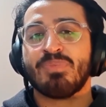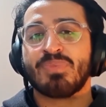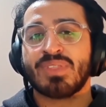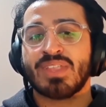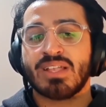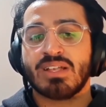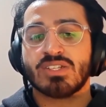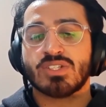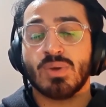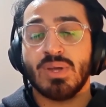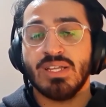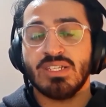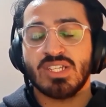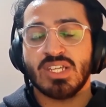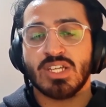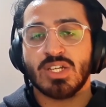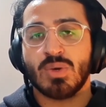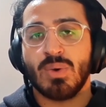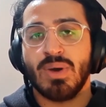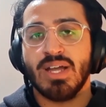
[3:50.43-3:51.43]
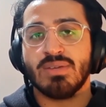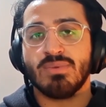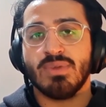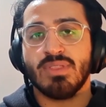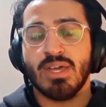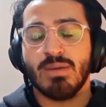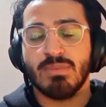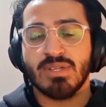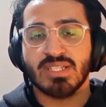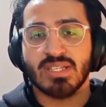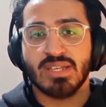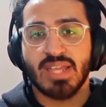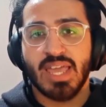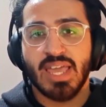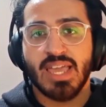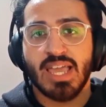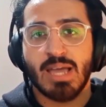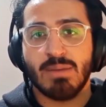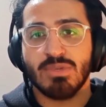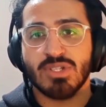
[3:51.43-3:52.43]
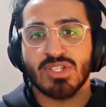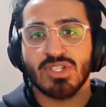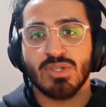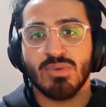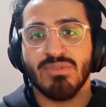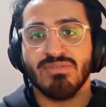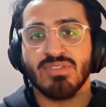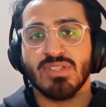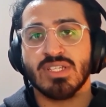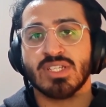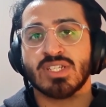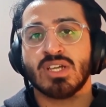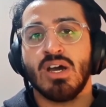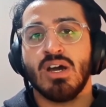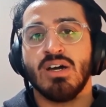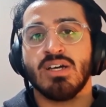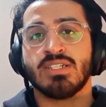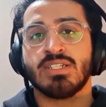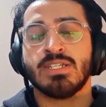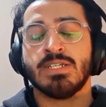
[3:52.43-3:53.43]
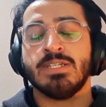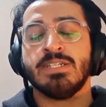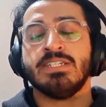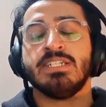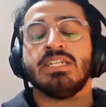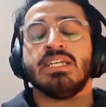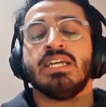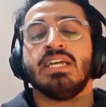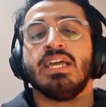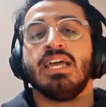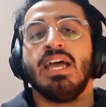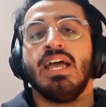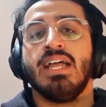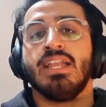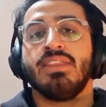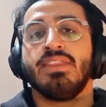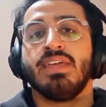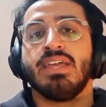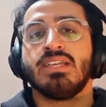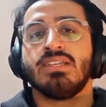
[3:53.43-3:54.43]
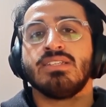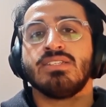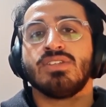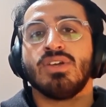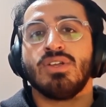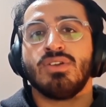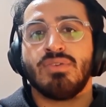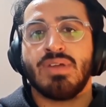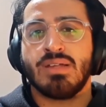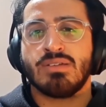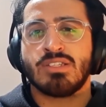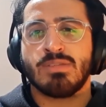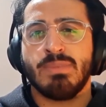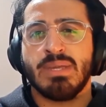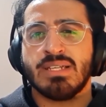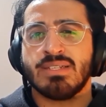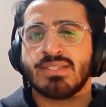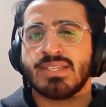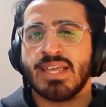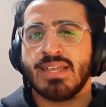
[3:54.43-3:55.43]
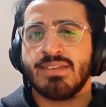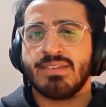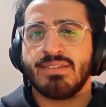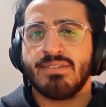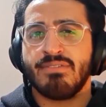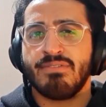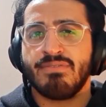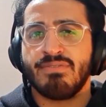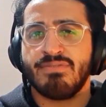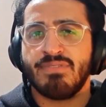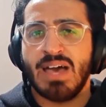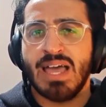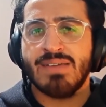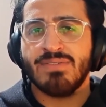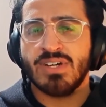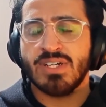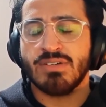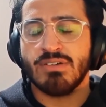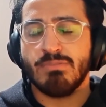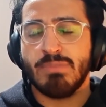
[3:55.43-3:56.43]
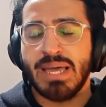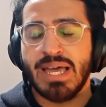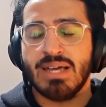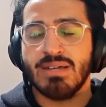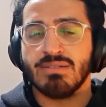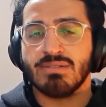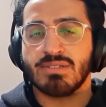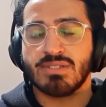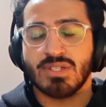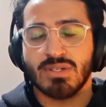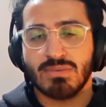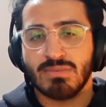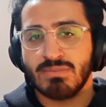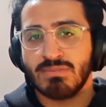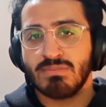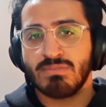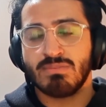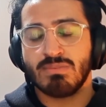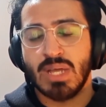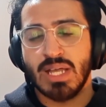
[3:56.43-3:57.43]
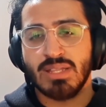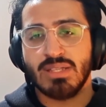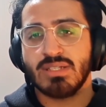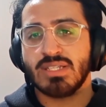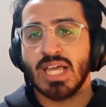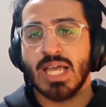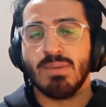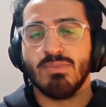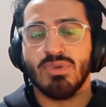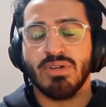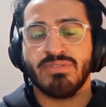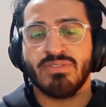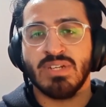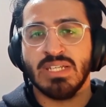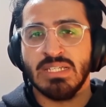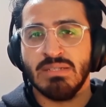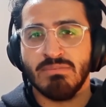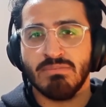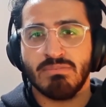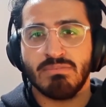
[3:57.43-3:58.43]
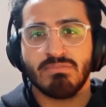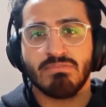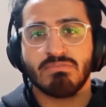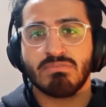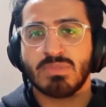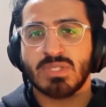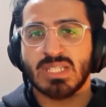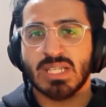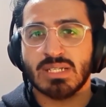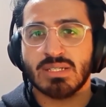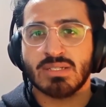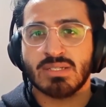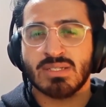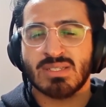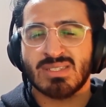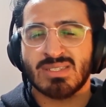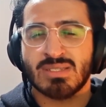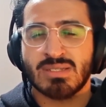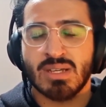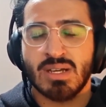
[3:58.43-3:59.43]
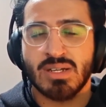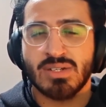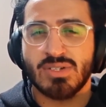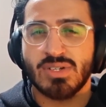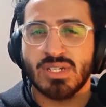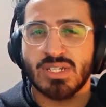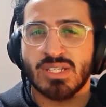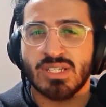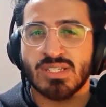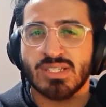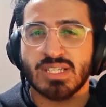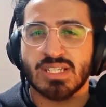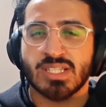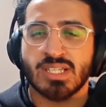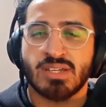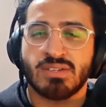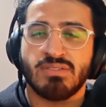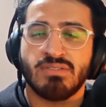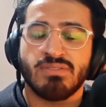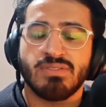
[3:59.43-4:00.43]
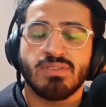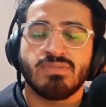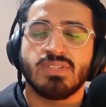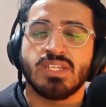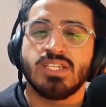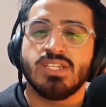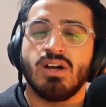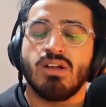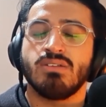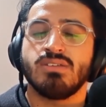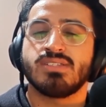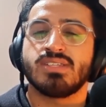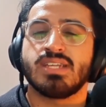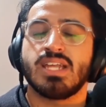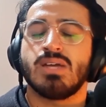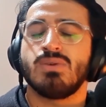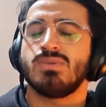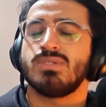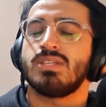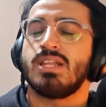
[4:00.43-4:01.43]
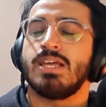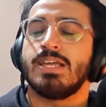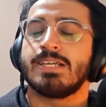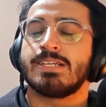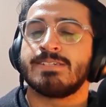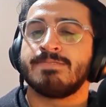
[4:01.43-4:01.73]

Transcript: So I actually inquired with them and said, hey, how much do you want for this card? And they turned around to me and said £500. So at the time, roughly $600 to $650. And I was like,